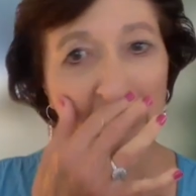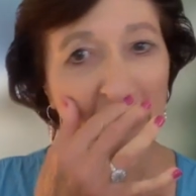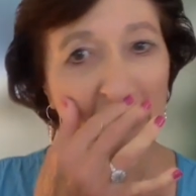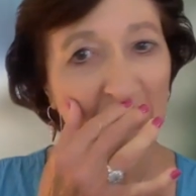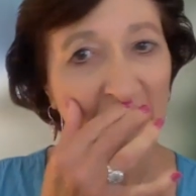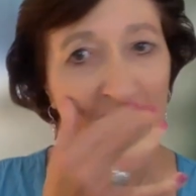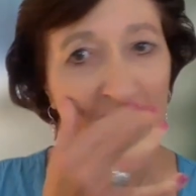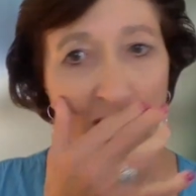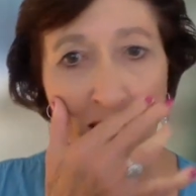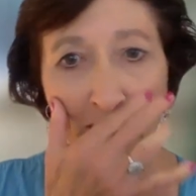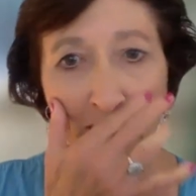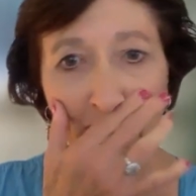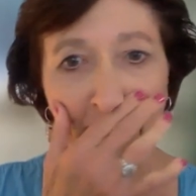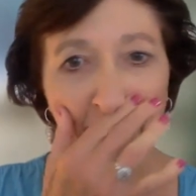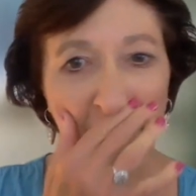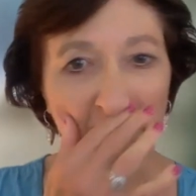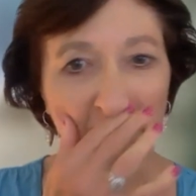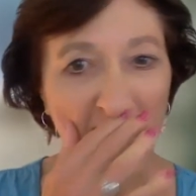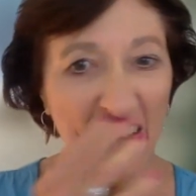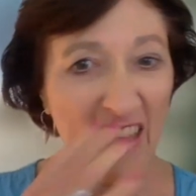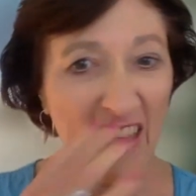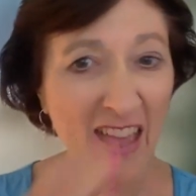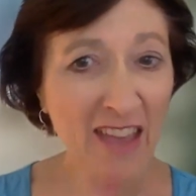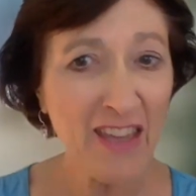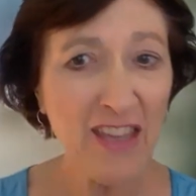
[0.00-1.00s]
You know, I
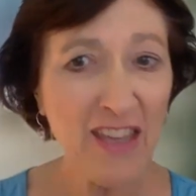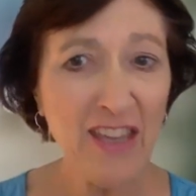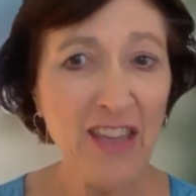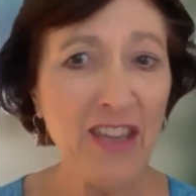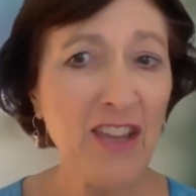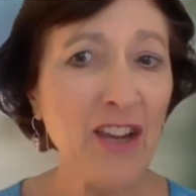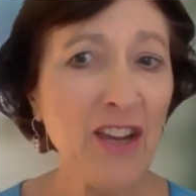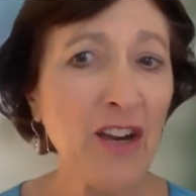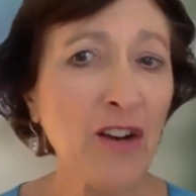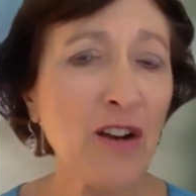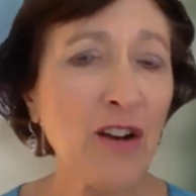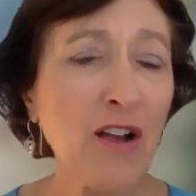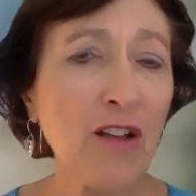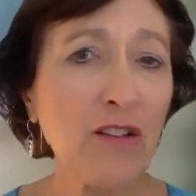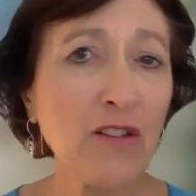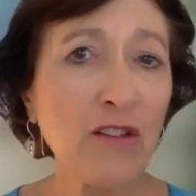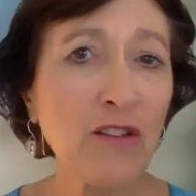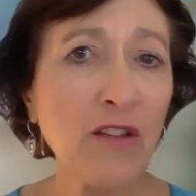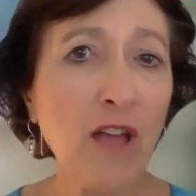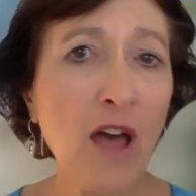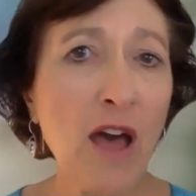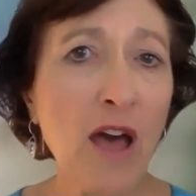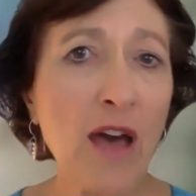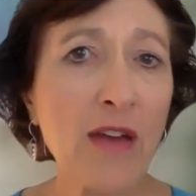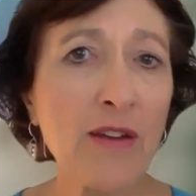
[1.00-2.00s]
feel I hear a
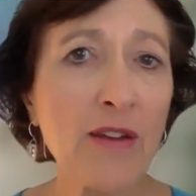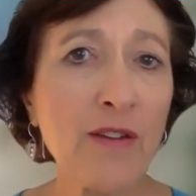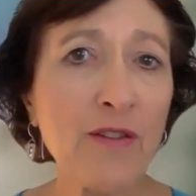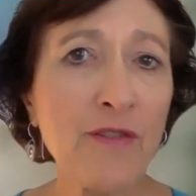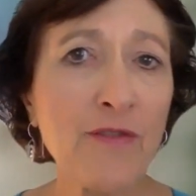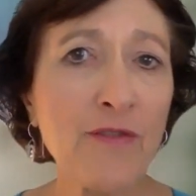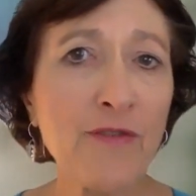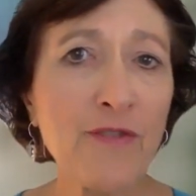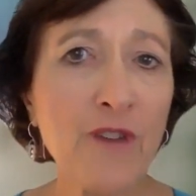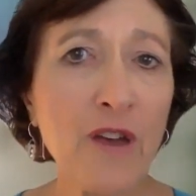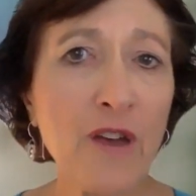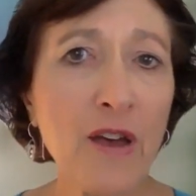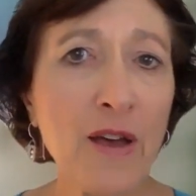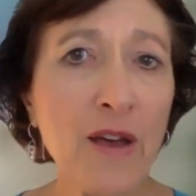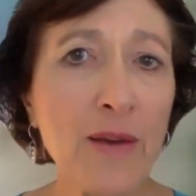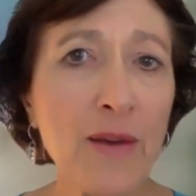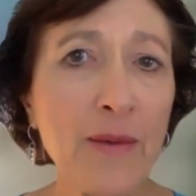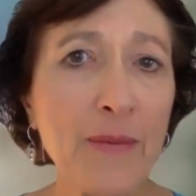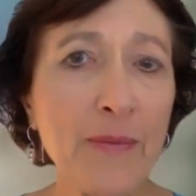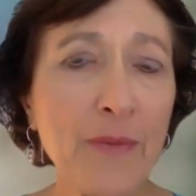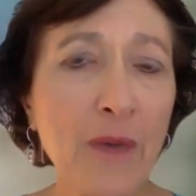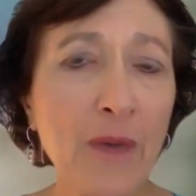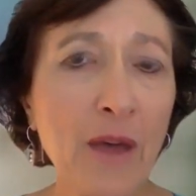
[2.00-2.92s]
lot of um,